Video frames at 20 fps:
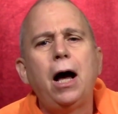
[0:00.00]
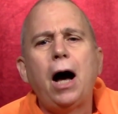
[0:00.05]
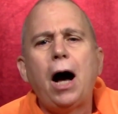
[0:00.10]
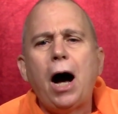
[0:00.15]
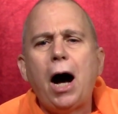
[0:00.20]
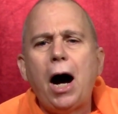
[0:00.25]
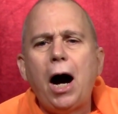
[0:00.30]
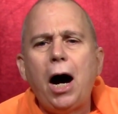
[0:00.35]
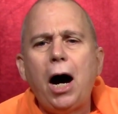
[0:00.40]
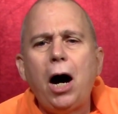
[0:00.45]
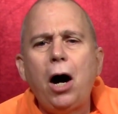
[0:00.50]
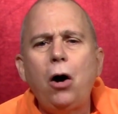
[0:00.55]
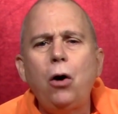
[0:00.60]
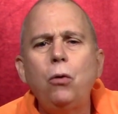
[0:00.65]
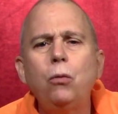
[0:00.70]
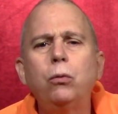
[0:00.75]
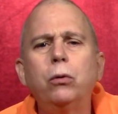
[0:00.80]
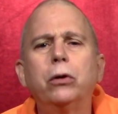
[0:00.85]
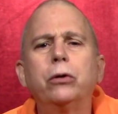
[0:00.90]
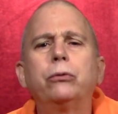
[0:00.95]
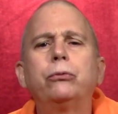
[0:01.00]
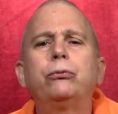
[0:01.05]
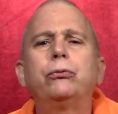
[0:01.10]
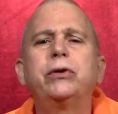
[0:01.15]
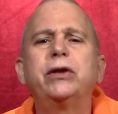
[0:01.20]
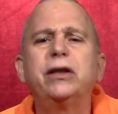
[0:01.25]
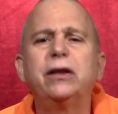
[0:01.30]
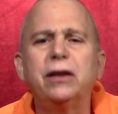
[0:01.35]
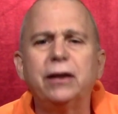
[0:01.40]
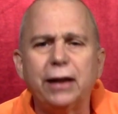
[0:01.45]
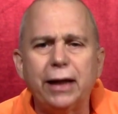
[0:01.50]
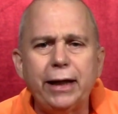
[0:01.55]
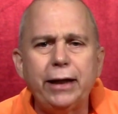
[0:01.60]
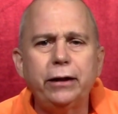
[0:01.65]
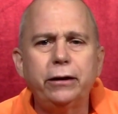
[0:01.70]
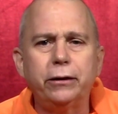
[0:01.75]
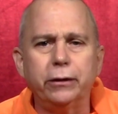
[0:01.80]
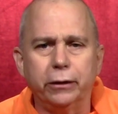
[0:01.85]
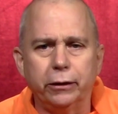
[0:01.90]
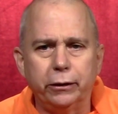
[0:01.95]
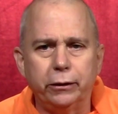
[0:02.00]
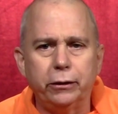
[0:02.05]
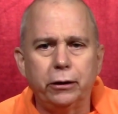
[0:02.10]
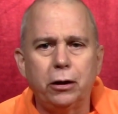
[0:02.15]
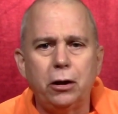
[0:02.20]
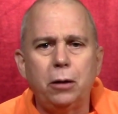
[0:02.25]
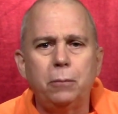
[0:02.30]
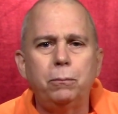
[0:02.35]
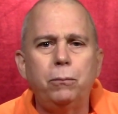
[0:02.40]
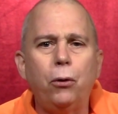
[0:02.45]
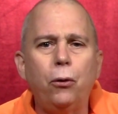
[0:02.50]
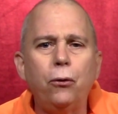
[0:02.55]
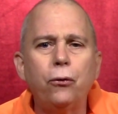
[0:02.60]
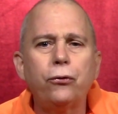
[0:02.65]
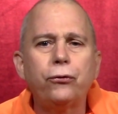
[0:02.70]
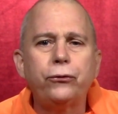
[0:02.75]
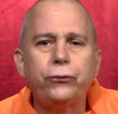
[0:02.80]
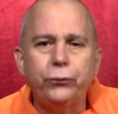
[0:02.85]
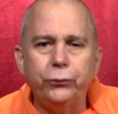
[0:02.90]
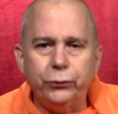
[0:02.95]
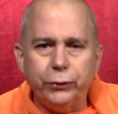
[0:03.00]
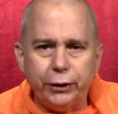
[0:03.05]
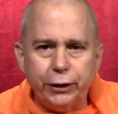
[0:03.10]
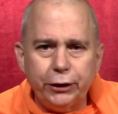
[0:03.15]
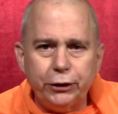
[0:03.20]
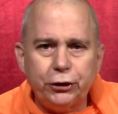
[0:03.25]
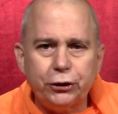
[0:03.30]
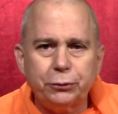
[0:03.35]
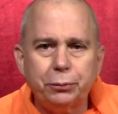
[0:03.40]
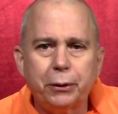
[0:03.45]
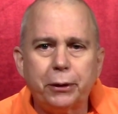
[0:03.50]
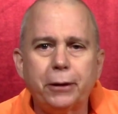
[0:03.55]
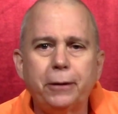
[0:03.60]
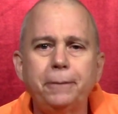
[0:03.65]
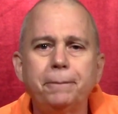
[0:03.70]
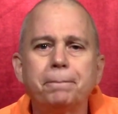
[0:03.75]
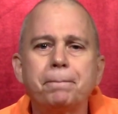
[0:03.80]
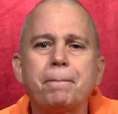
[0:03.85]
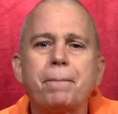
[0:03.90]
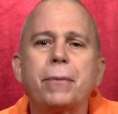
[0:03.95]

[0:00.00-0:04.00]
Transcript: how we're related both to Ishvara